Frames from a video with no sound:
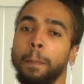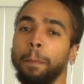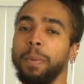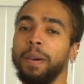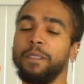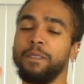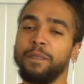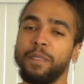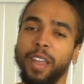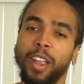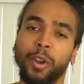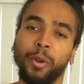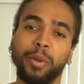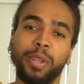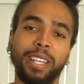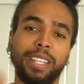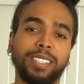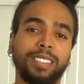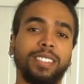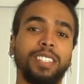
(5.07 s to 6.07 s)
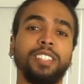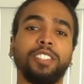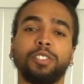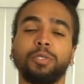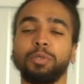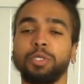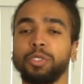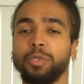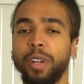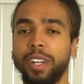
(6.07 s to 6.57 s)
but very essential
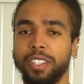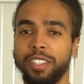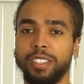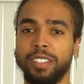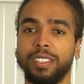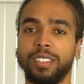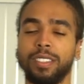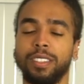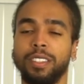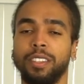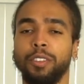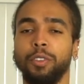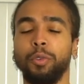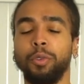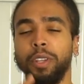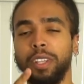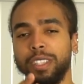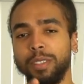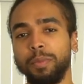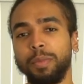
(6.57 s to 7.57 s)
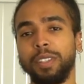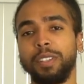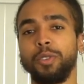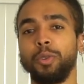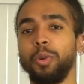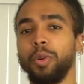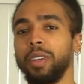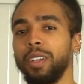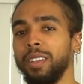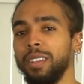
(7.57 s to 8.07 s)
stretches you need to be
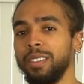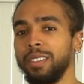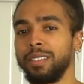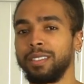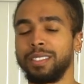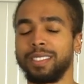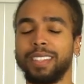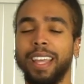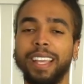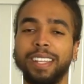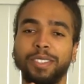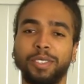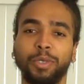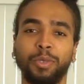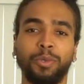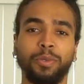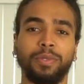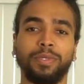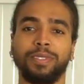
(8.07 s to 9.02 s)
doing. Stay tuned.